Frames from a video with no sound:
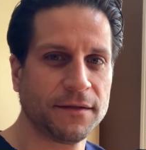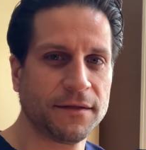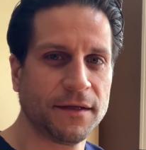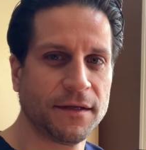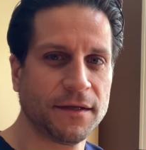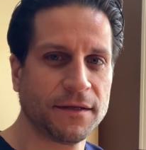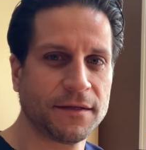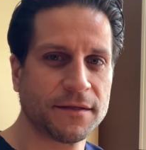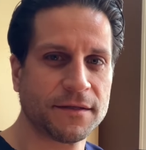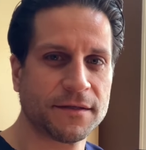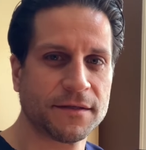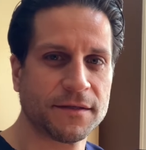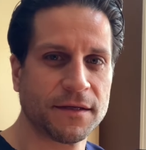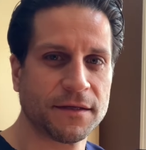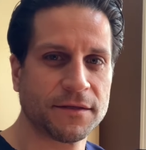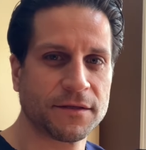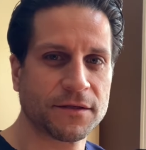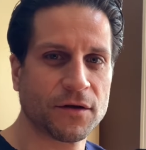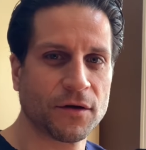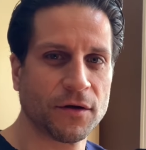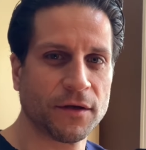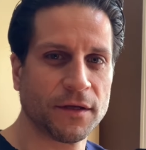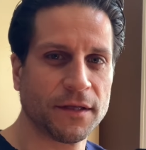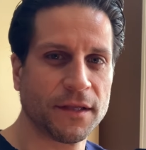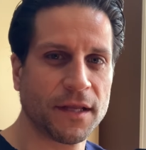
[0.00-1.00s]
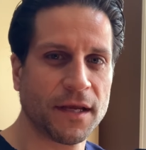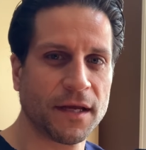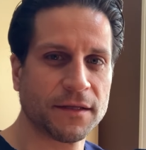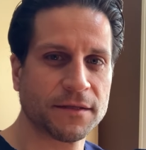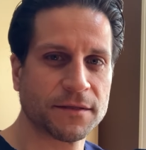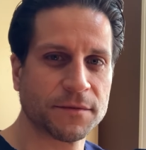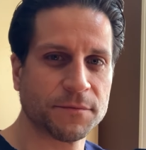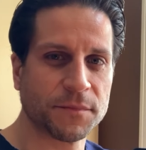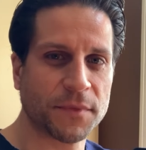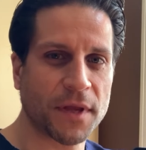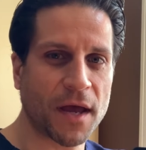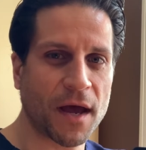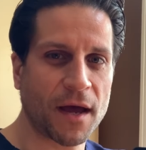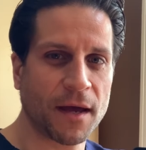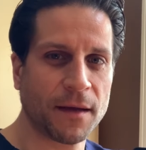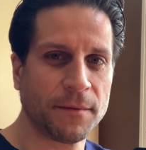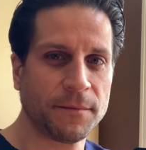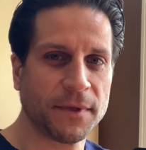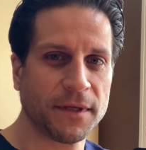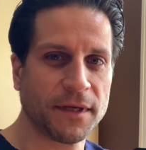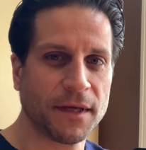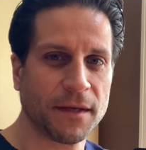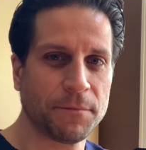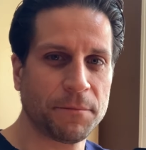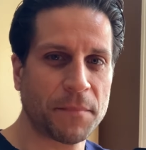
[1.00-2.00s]
it's it's going to take some time to
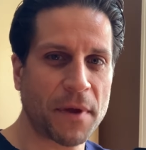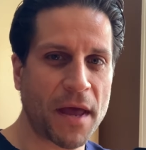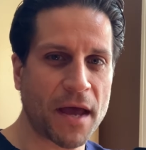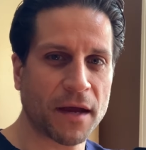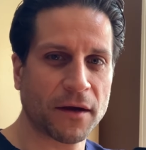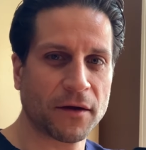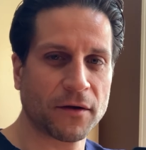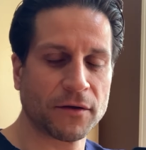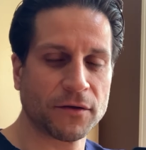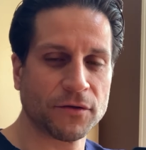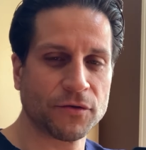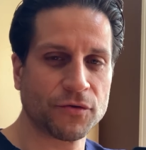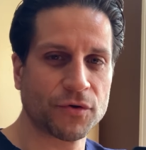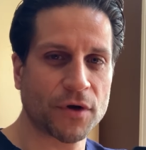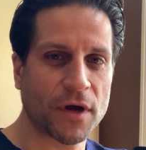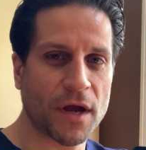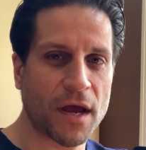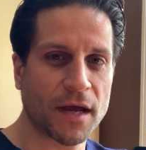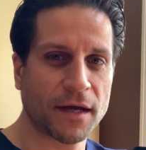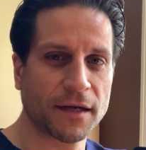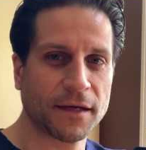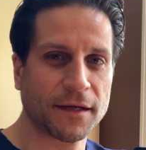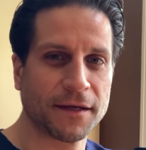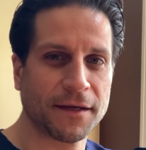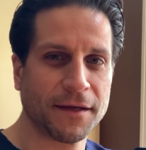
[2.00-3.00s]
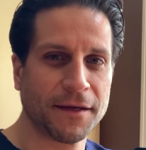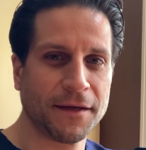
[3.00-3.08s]
get back on track.